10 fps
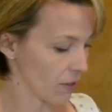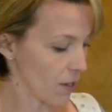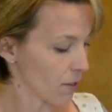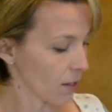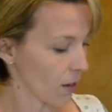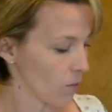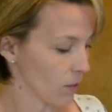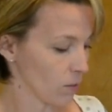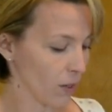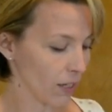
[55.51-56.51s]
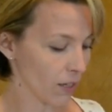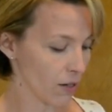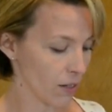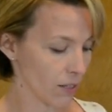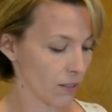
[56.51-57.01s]
Another thing I've been
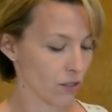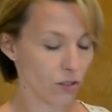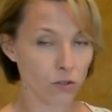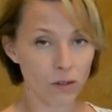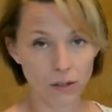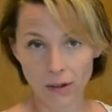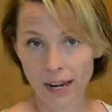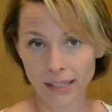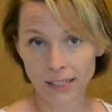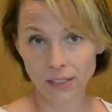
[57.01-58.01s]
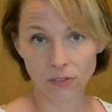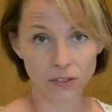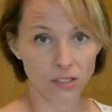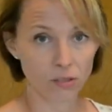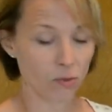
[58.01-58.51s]
debating on is do I grind these
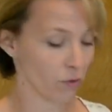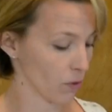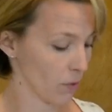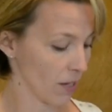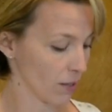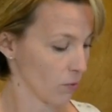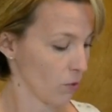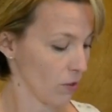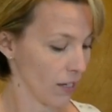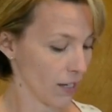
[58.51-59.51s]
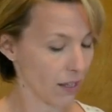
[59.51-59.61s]
first before my smoothie?